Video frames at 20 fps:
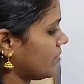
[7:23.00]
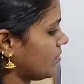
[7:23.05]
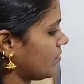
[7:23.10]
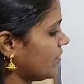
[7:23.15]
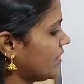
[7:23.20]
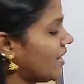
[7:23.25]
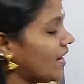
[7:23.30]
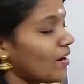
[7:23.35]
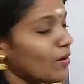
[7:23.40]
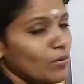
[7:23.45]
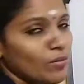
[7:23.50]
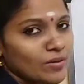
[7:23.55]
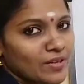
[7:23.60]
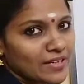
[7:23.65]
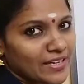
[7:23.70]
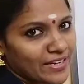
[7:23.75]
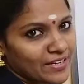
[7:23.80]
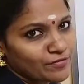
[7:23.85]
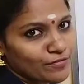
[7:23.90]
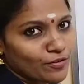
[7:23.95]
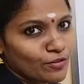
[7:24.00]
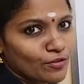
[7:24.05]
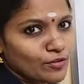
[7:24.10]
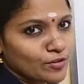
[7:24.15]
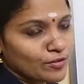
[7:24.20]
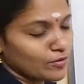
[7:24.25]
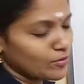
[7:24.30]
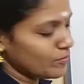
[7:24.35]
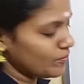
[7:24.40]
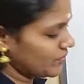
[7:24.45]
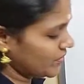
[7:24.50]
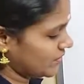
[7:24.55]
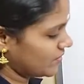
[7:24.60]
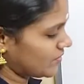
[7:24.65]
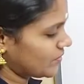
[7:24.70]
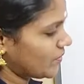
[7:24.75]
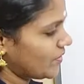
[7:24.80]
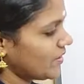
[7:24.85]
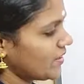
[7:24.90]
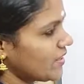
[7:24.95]
we have Klein foregroup
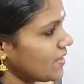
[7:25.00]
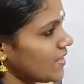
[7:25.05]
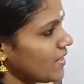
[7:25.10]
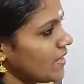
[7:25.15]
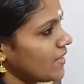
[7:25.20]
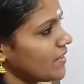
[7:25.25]
this one.